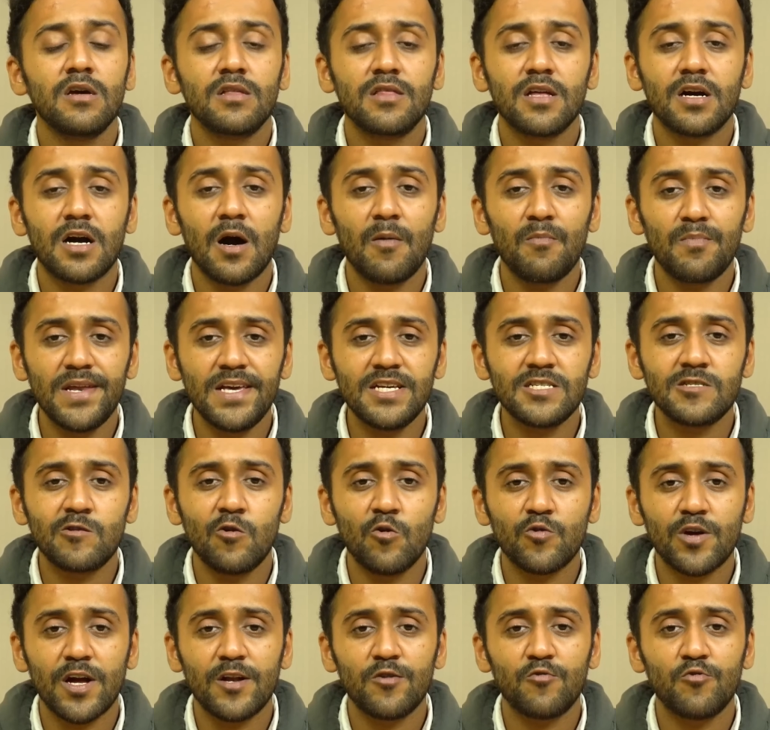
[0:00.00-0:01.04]
The company is
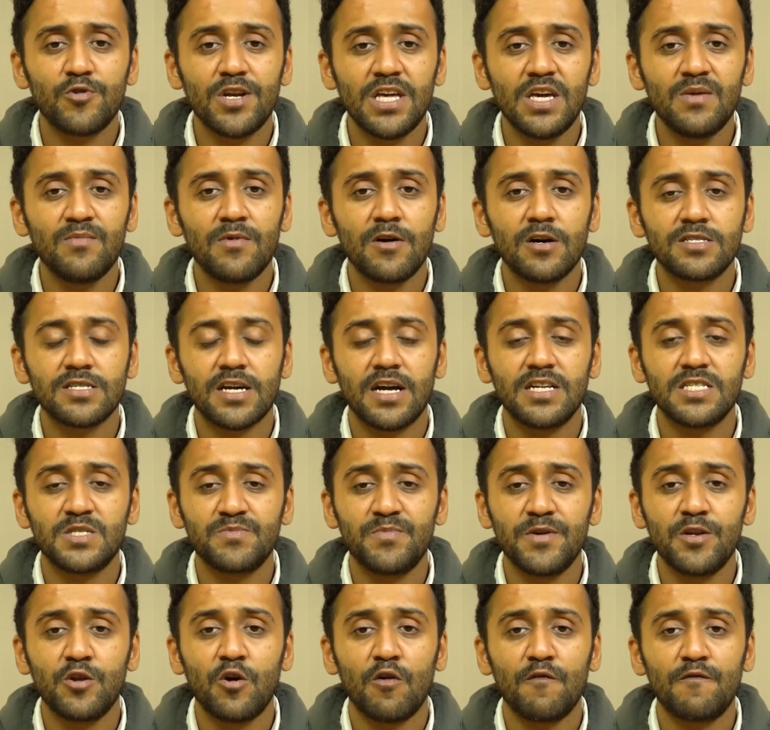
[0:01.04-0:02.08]
looking to demerge and
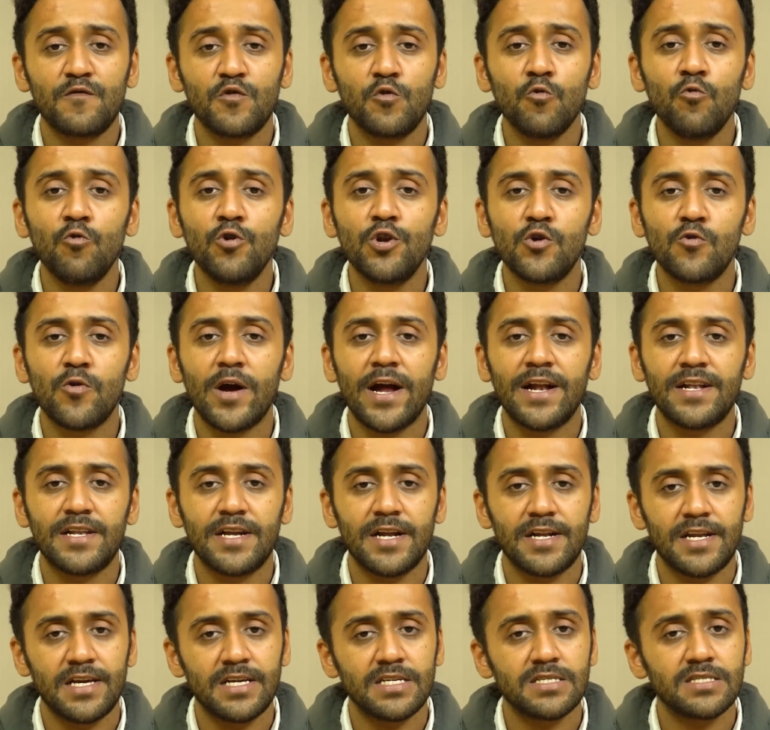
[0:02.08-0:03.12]
spin off 2 new
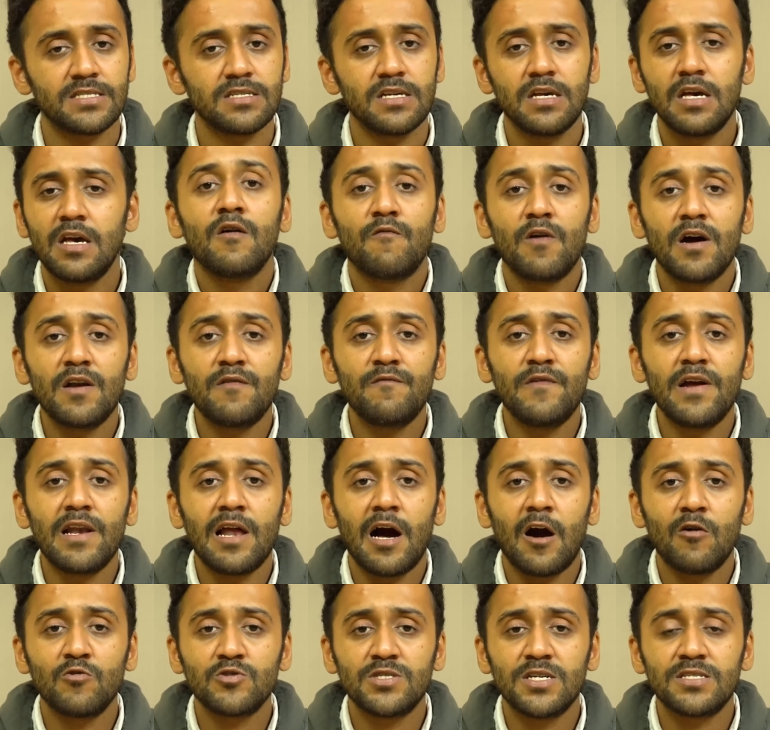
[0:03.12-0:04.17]
entities. One will
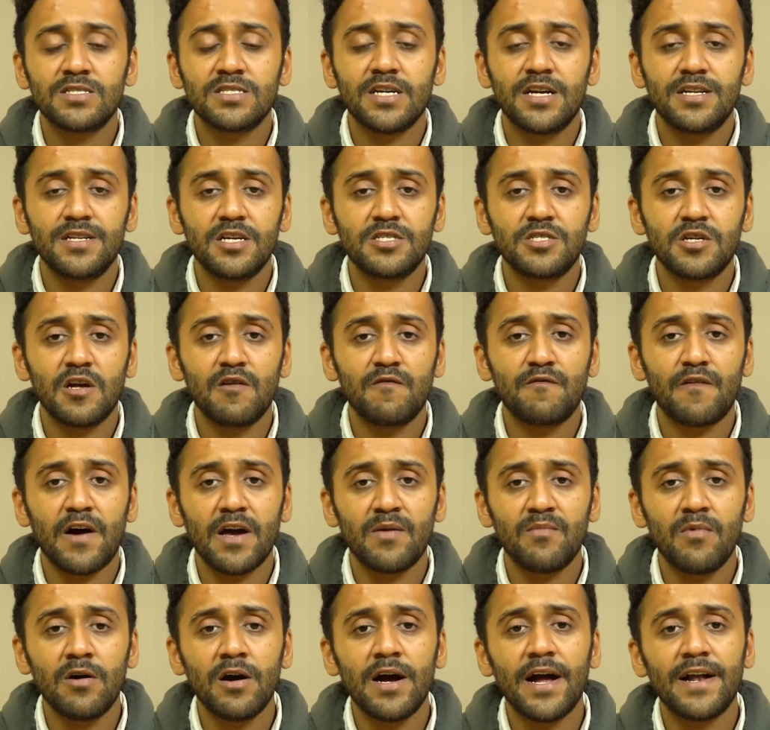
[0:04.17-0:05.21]
house its industrial
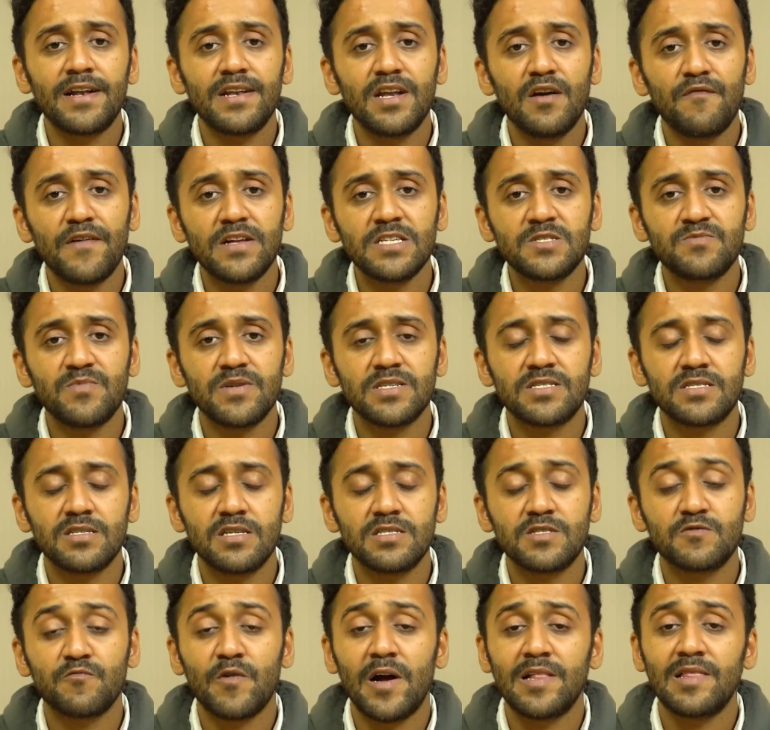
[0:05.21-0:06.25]
fiber and defense
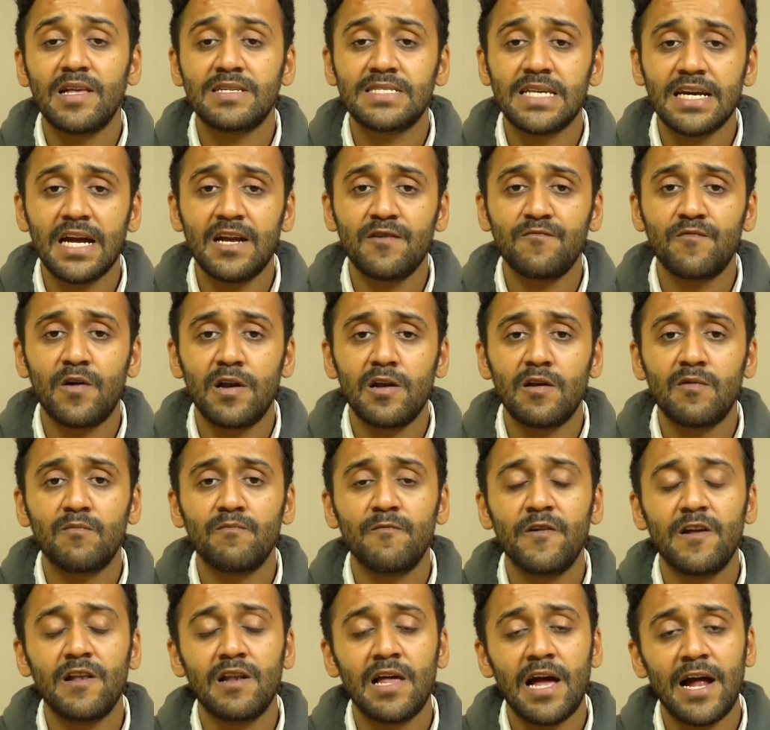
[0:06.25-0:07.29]
business, while the second one
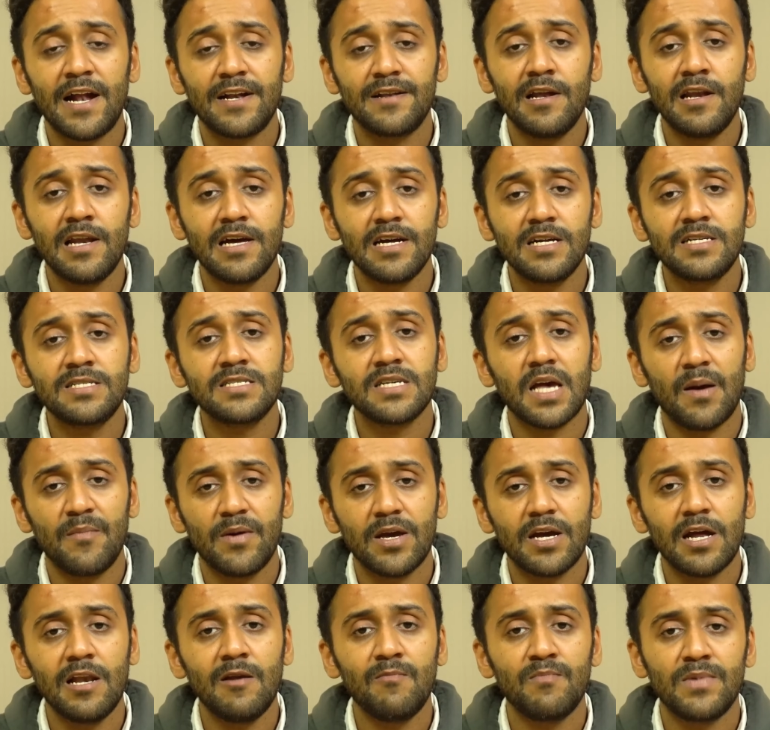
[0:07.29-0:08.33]
will handle its
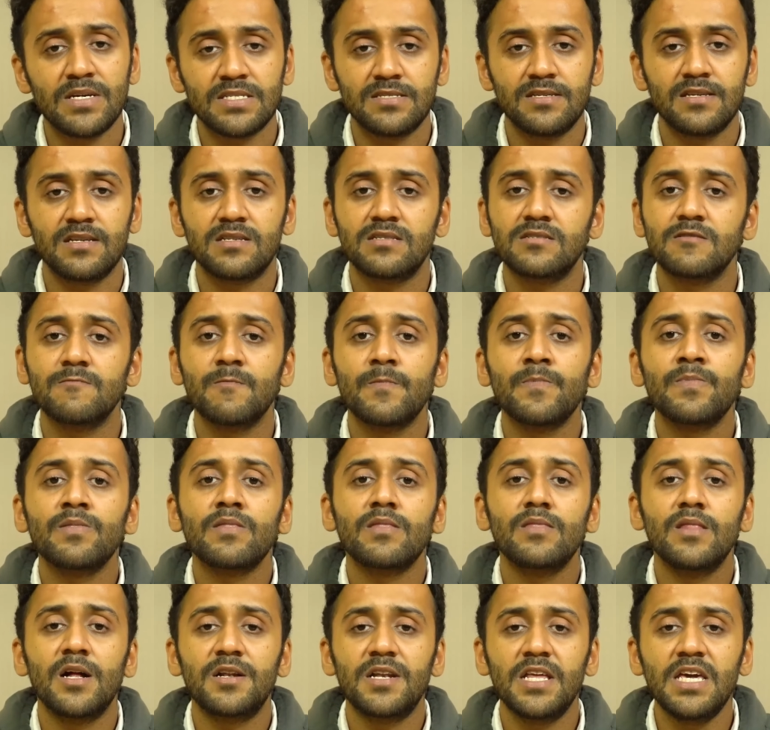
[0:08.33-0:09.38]
chemical business.
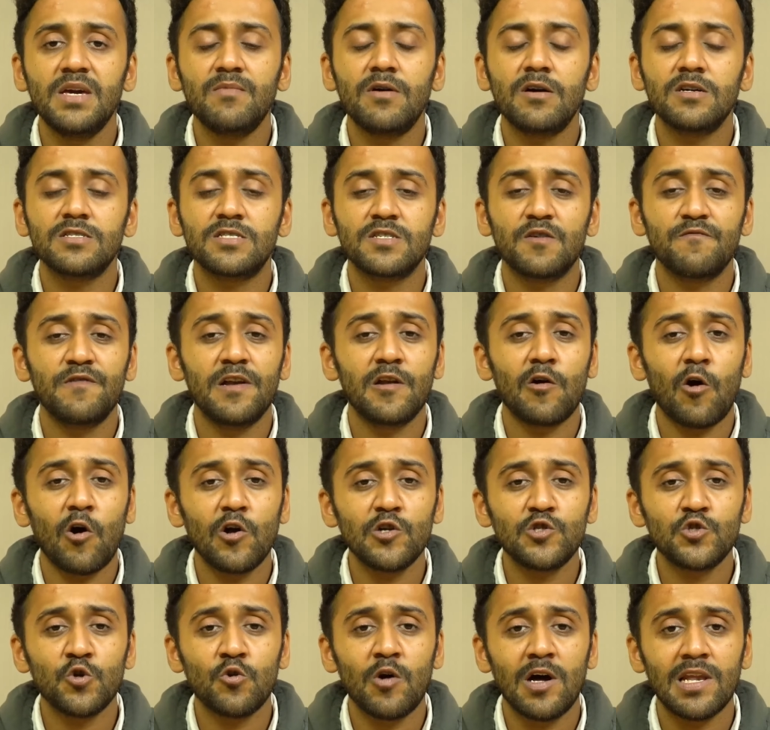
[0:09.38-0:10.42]
The demerger will
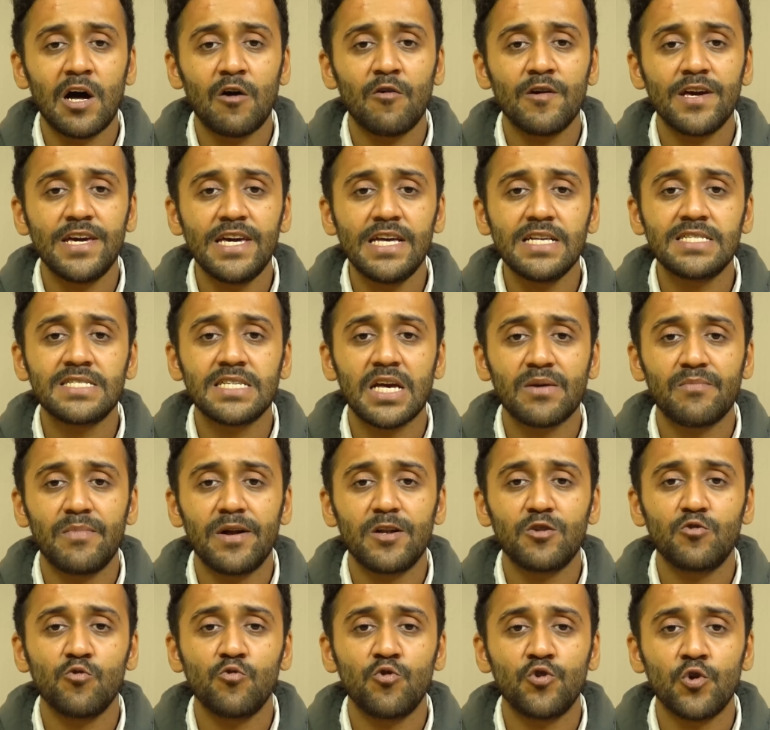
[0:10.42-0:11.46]
also allow each
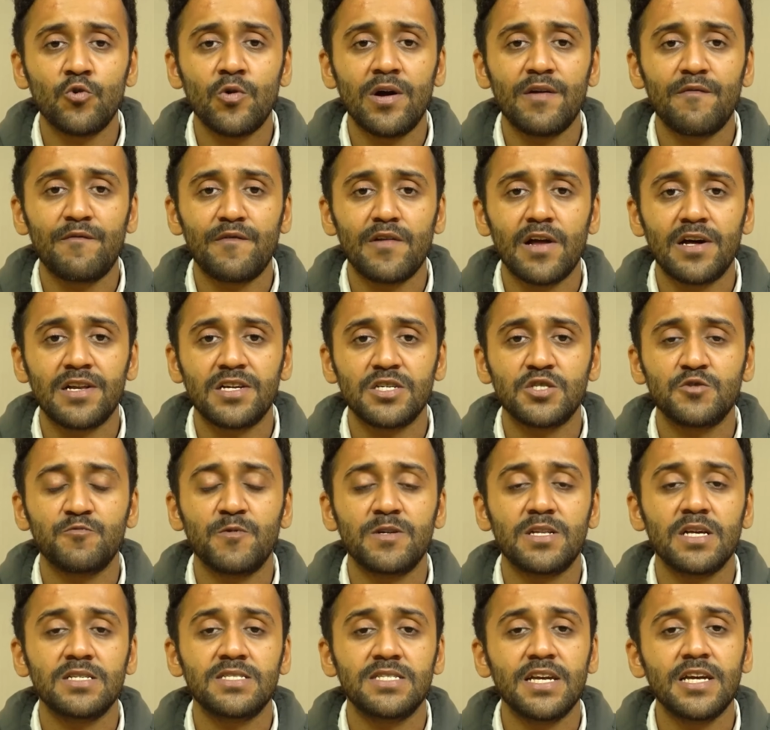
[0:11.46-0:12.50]
segment to grow and flourish
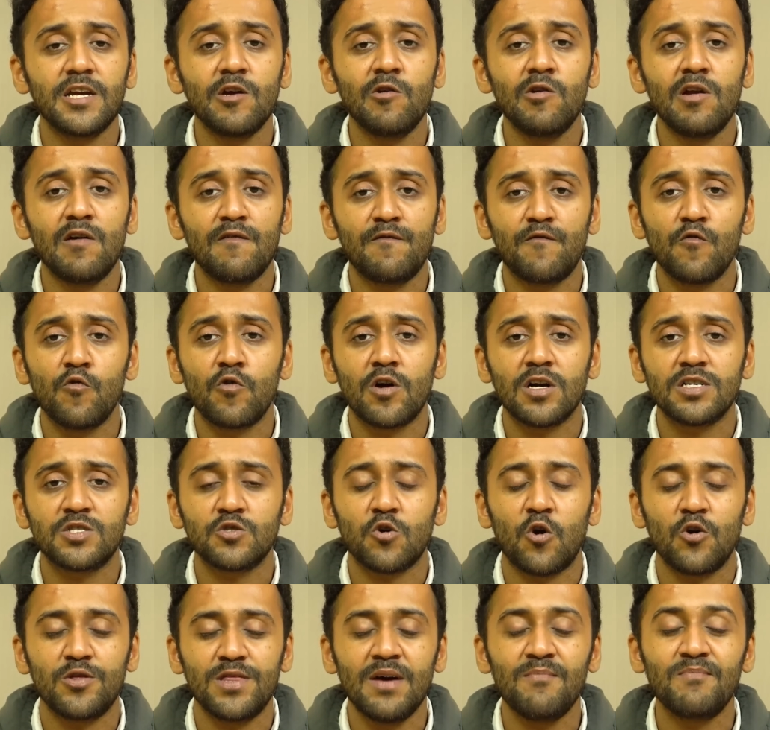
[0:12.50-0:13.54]
with a singular focus
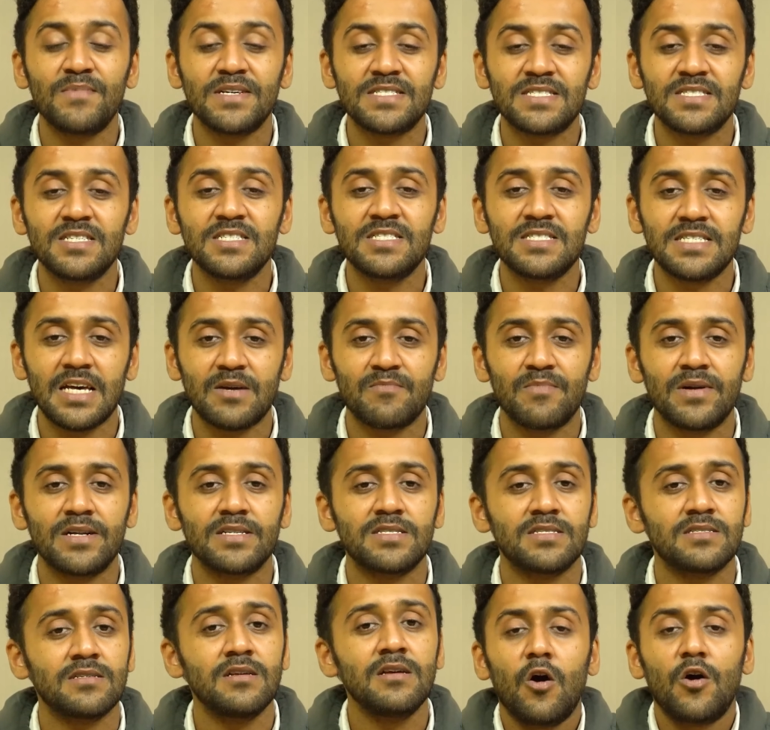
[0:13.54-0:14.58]
on their business
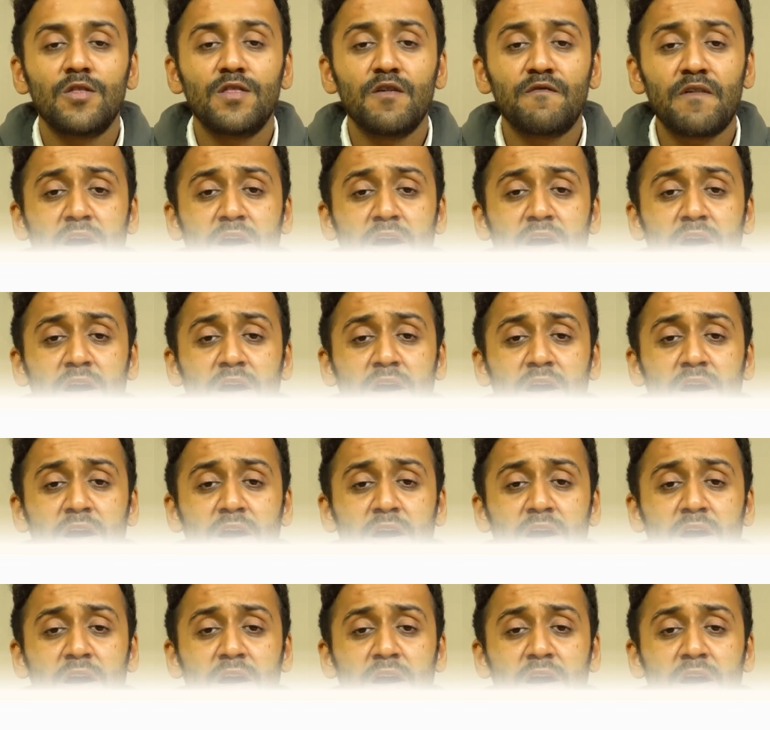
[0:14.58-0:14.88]
segments. On the